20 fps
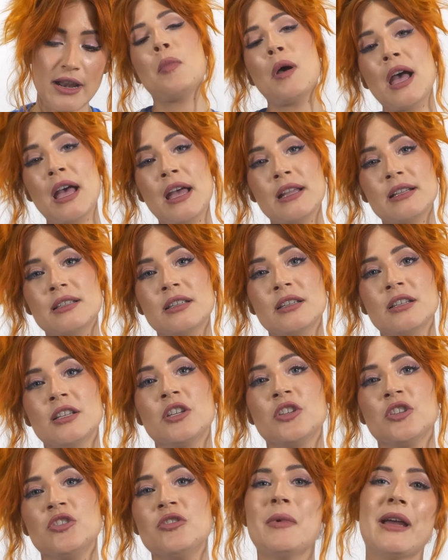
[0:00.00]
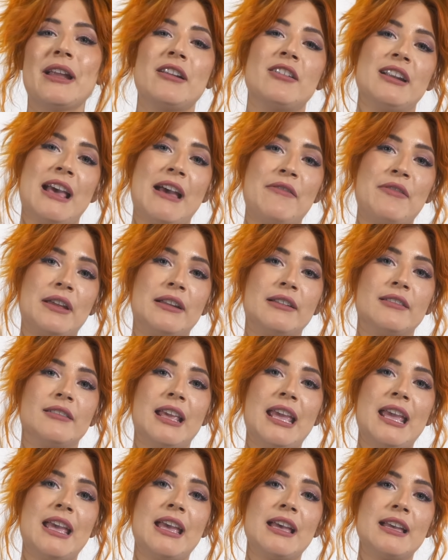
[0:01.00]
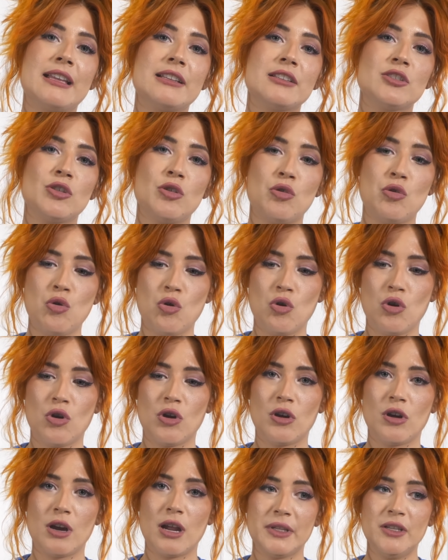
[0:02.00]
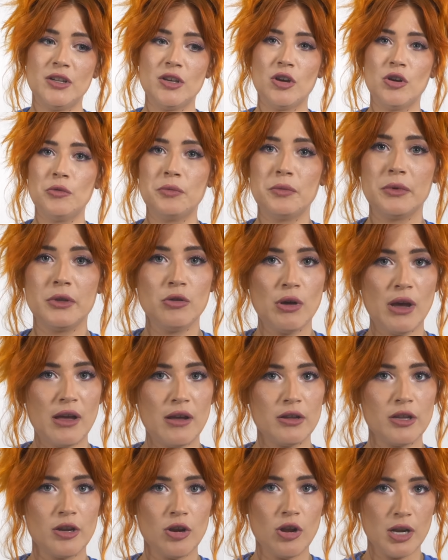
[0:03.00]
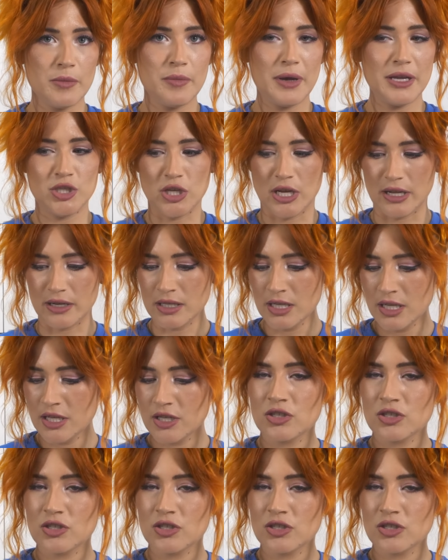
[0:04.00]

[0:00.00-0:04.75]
But you might not have that on hand or, you know, you're on a budget.